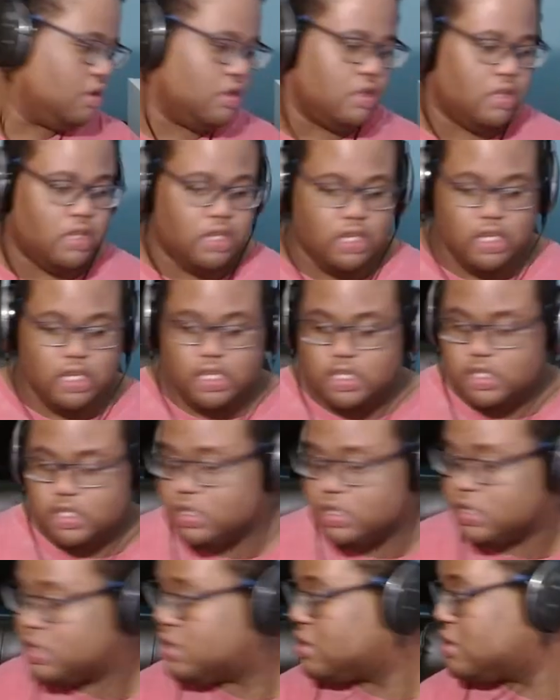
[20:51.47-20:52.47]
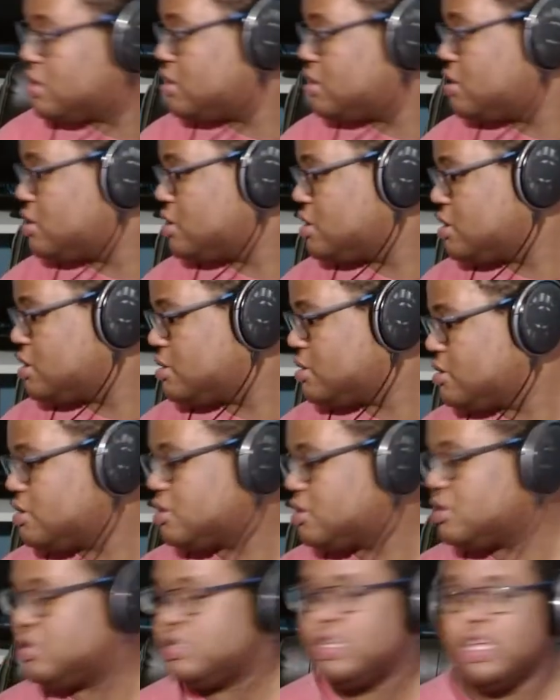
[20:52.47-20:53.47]
And
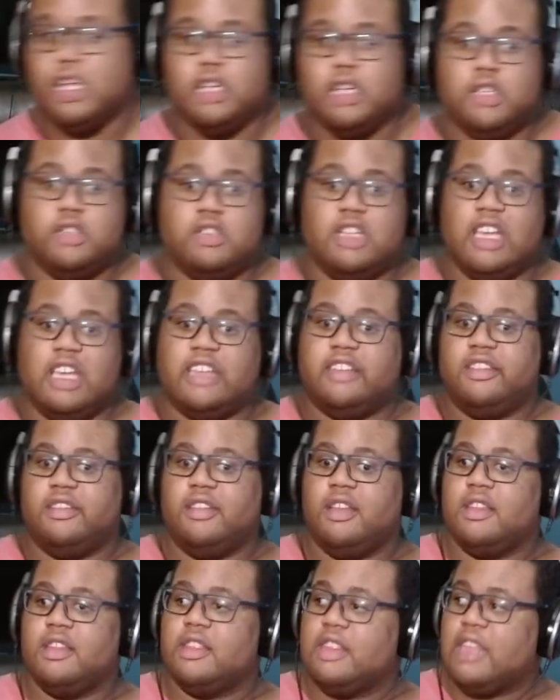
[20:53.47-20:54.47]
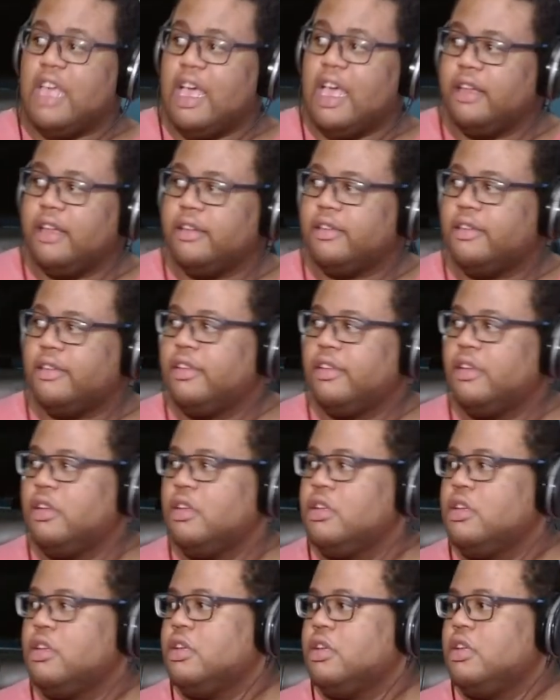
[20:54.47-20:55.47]
then next to that
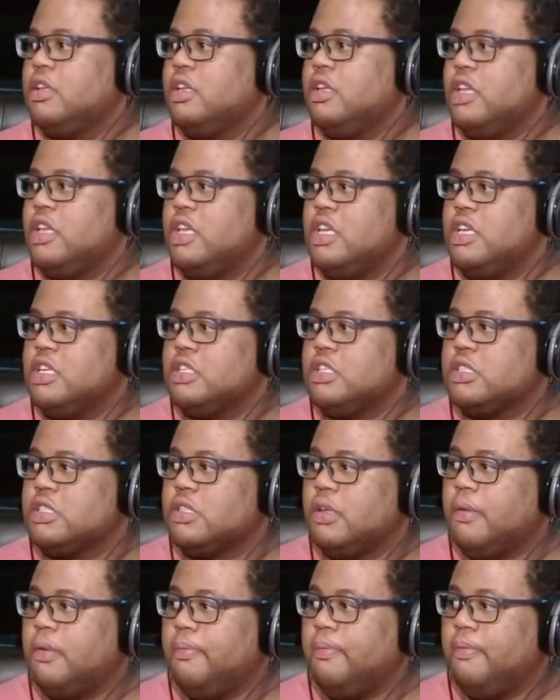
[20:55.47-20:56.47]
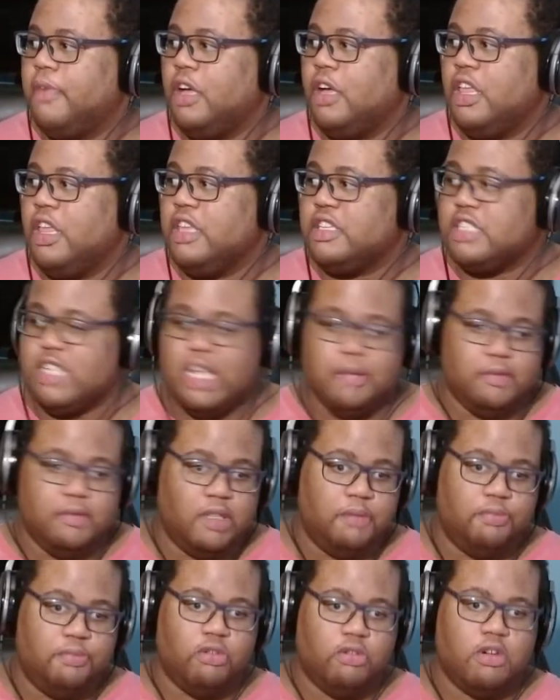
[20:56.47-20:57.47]
is an
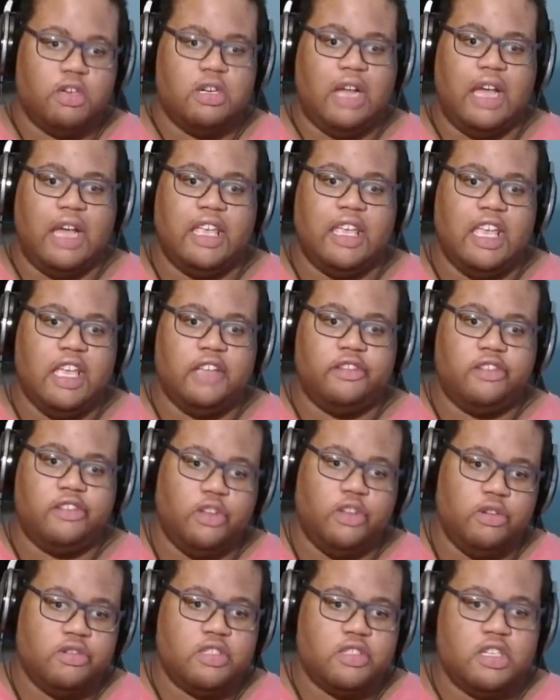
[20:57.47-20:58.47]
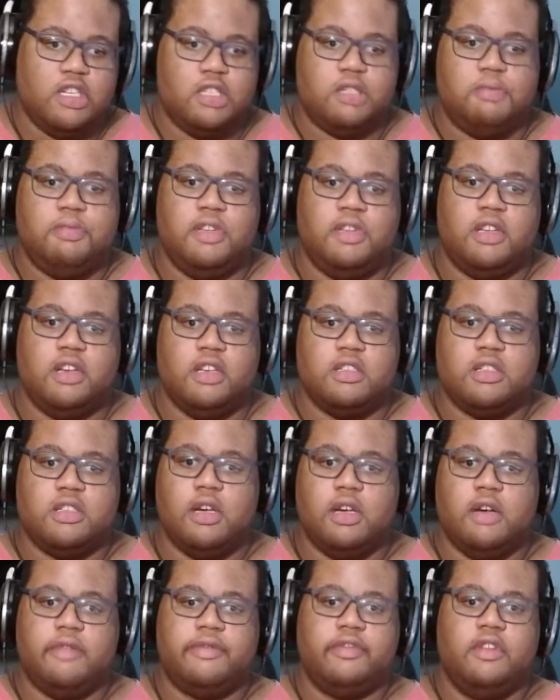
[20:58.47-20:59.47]
empty port. I can't use it because
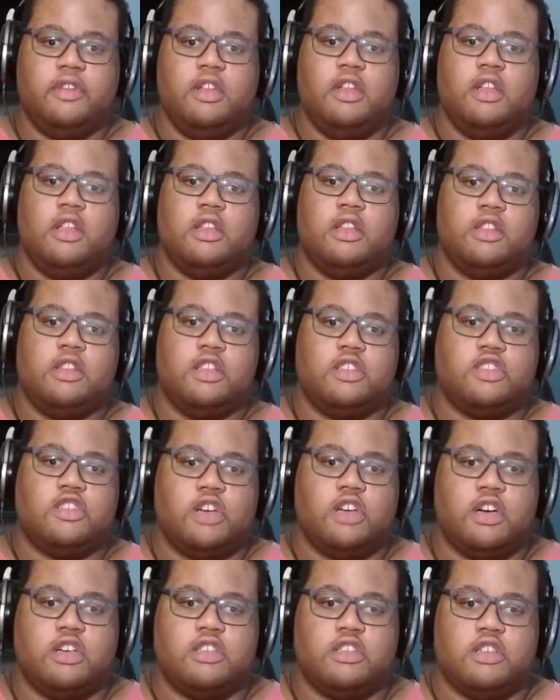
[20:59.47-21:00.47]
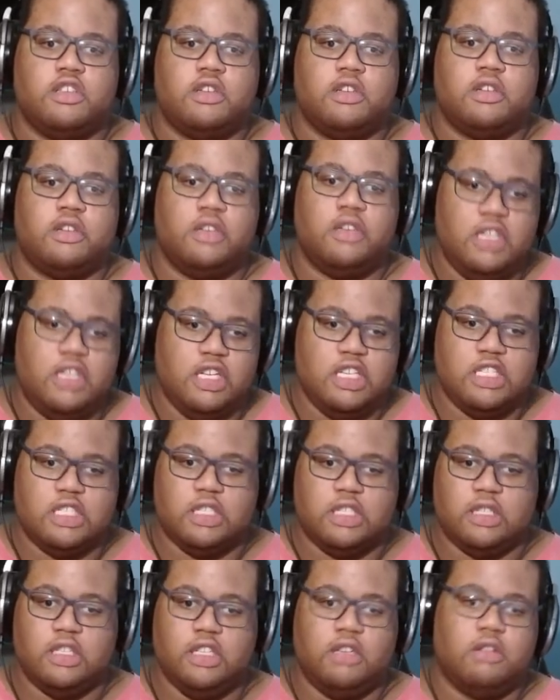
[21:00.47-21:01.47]
of the charger is
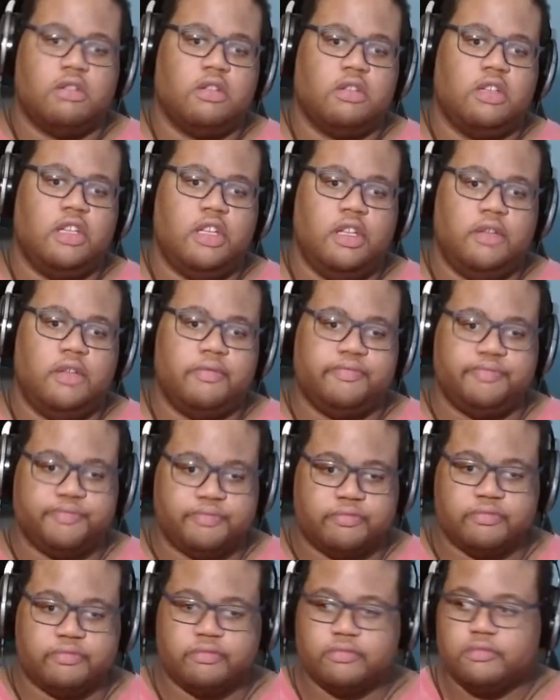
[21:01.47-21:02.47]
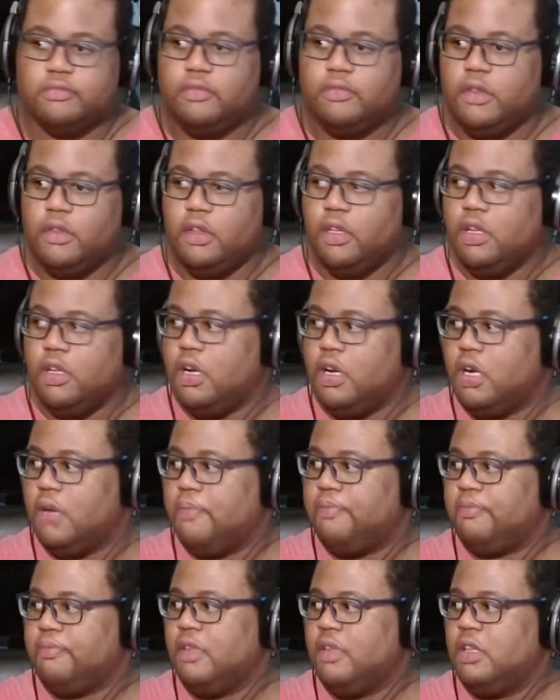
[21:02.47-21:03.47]
literally
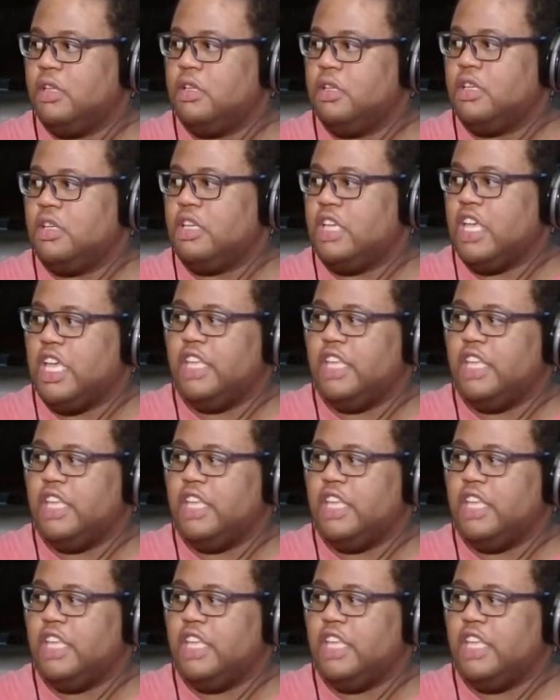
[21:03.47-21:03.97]
in